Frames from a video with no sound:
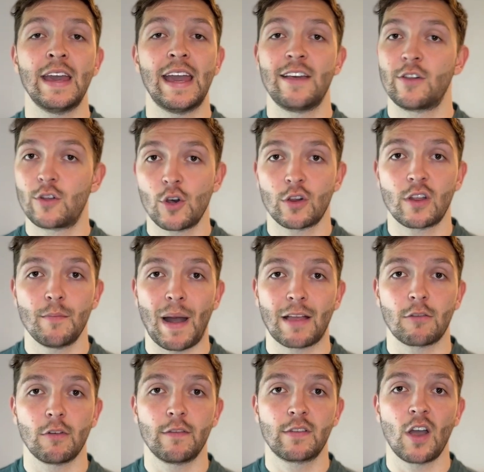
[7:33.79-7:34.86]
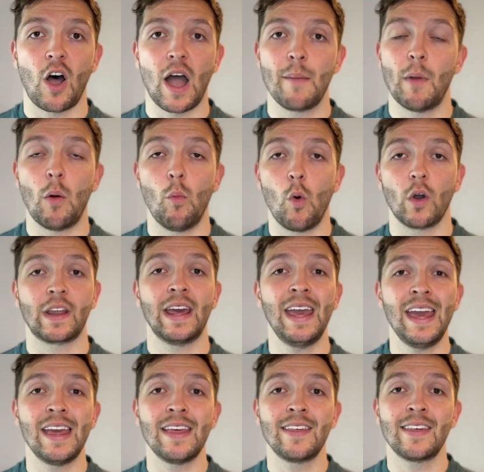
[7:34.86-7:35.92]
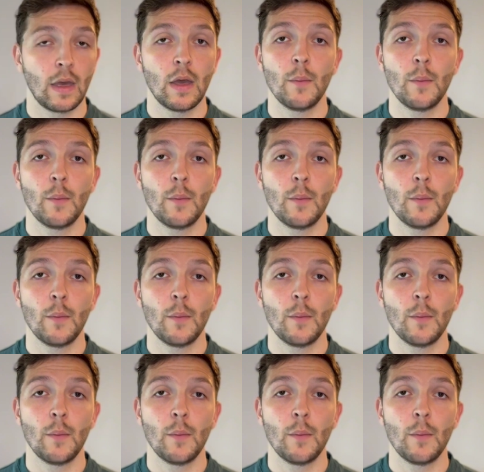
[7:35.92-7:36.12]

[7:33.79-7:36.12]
It's just a matter of time and what it is.